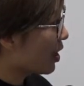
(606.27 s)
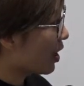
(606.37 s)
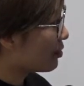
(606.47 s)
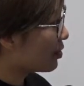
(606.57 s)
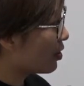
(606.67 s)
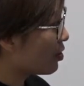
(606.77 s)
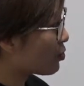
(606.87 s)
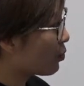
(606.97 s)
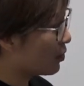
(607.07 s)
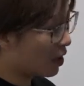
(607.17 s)
And
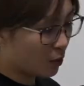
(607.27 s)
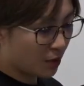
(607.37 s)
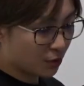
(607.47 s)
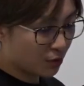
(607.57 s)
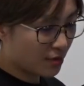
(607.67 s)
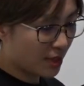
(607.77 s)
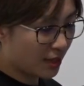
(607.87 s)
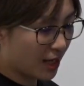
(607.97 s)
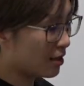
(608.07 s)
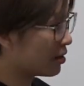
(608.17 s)
this, they want to say
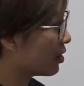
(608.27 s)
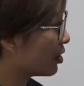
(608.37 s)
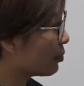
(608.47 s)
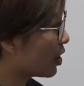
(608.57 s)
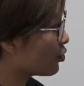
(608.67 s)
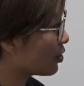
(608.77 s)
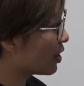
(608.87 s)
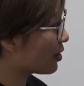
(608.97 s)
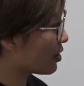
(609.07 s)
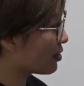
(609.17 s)
that the emergent
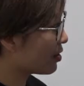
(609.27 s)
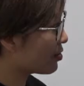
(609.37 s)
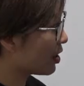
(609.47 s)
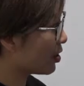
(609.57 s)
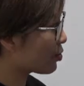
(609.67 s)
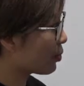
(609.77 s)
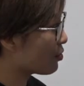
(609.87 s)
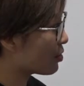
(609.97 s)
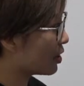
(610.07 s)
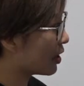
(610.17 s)
analysis is
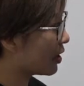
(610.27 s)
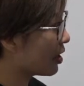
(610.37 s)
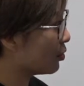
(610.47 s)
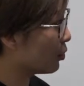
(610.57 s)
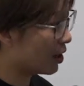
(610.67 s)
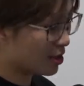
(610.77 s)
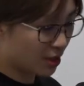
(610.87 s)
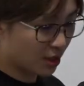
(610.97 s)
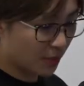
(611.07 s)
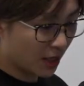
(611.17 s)
mostly
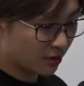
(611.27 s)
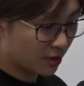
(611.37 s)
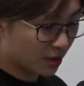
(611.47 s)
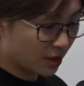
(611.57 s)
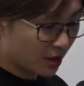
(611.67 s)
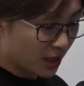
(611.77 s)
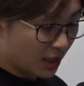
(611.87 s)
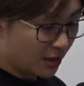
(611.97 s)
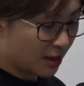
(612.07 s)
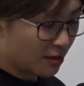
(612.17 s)
related about
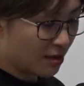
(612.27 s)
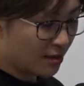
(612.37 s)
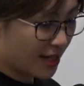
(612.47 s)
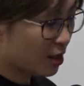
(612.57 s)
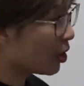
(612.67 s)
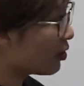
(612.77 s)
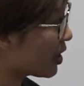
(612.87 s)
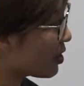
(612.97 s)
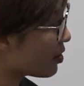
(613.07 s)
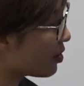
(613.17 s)
the sustainable
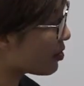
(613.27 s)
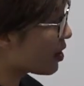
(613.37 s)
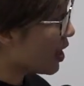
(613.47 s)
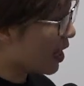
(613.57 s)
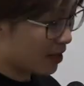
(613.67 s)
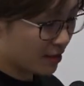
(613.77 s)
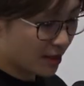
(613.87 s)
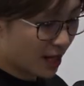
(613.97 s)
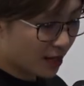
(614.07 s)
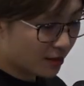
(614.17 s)
analysis and
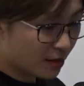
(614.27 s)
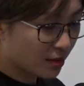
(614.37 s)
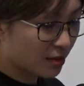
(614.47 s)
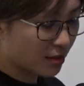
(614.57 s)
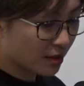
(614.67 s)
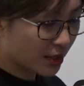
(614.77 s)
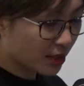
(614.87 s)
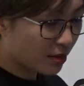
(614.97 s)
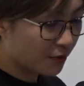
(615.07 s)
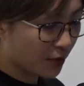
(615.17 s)
other
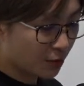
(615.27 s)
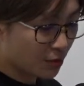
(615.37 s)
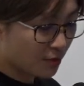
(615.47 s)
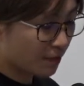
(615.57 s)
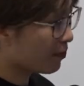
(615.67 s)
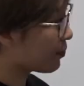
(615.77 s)
key fields.